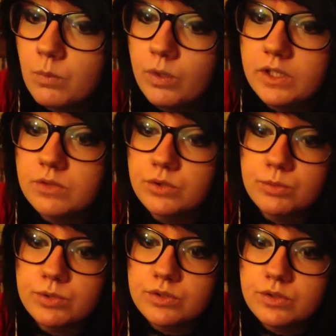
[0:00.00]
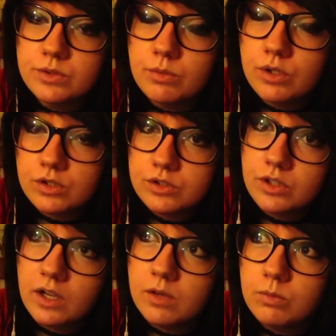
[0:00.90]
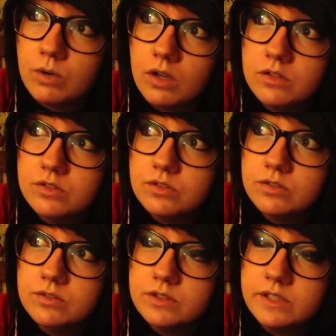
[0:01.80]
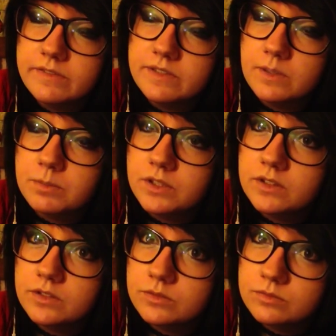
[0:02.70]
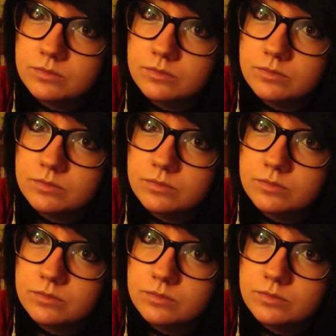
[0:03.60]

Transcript: What YouTubers do you watch? I watch Steven Septic,